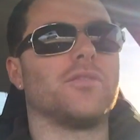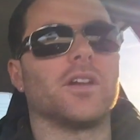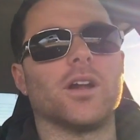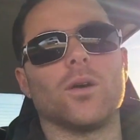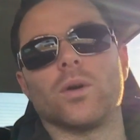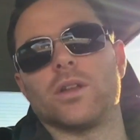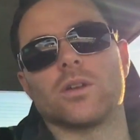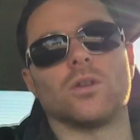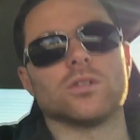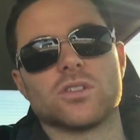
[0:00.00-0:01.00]
figure out what
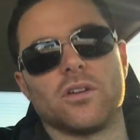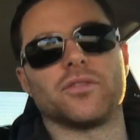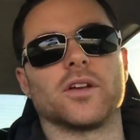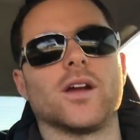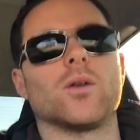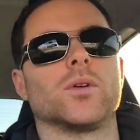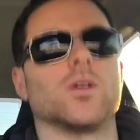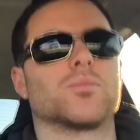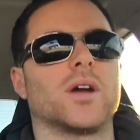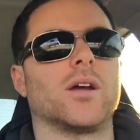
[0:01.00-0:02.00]
your goals are. Figure out what
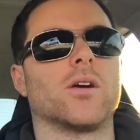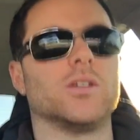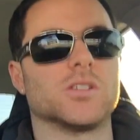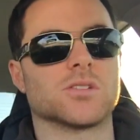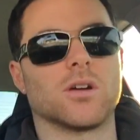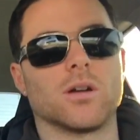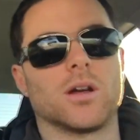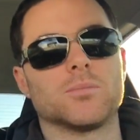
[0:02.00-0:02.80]
your priorities are.